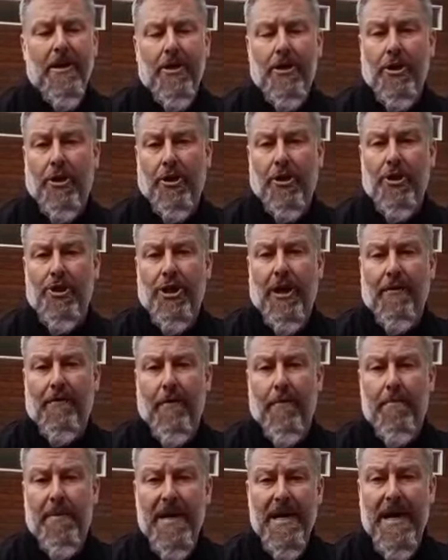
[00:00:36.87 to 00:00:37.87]
You're going to check
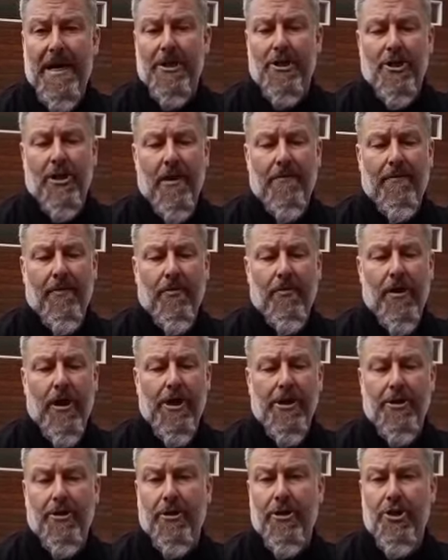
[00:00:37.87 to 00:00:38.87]
for pH level,
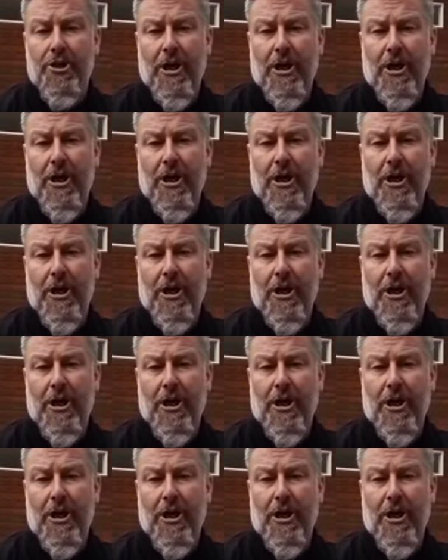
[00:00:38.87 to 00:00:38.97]
and you're going to